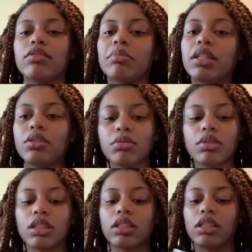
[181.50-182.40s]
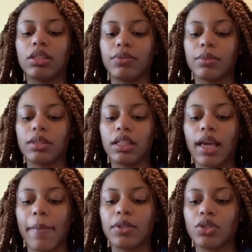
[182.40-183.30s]
everybody uses this. This is from
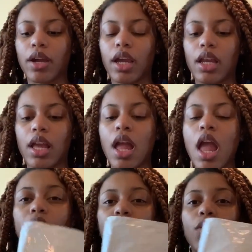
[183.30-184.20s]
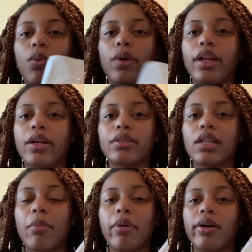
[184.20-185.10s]
TKB Trading. I don't know what else
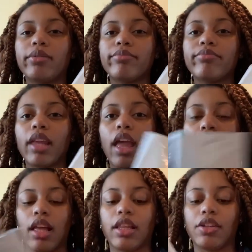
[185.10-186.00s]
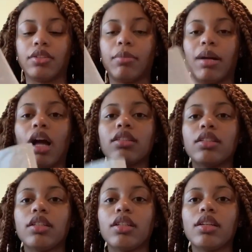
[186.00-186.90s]
I bought. There's a box
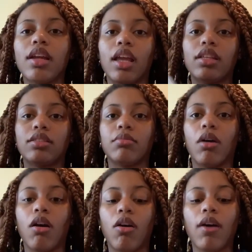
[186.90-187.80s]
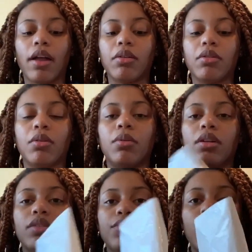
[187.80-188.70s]
in here, a small, I don't know what
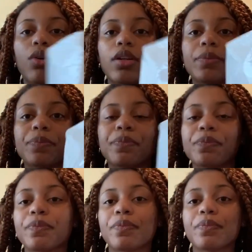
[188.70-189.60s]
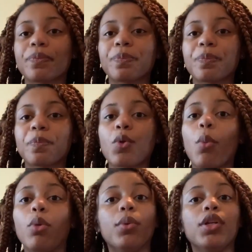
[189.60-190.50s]
it's for,
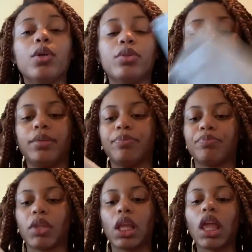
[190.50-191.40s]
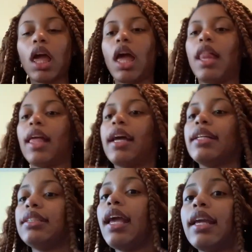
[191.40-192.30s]
but we gonna see. Like I
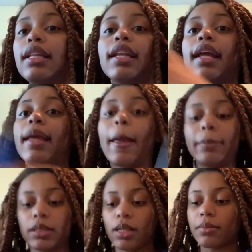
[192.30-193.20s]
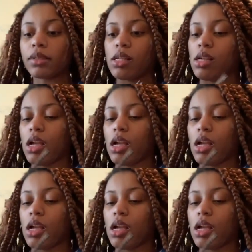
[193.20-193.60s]
said, either they gave me something